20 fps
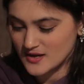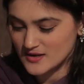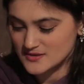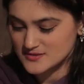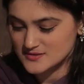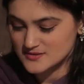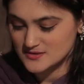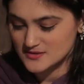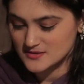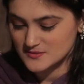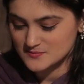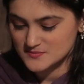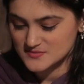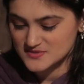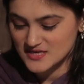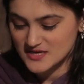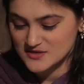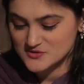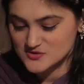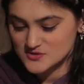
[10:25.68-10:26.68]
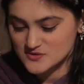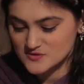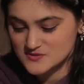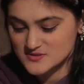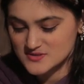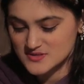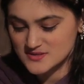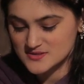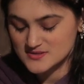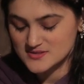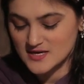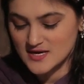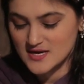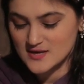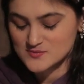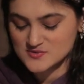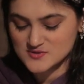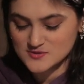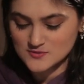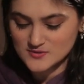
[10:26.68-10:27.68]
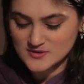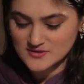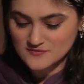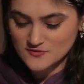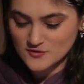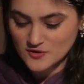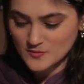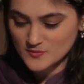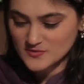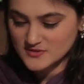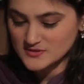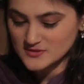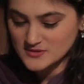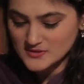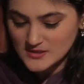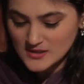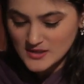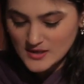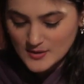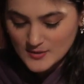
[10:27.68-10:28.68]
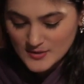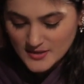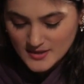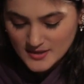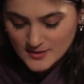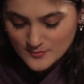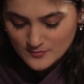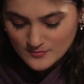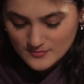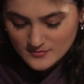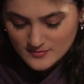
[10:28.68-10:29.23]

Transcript: at Tangelo's. It is absolutely phenomenal. Isme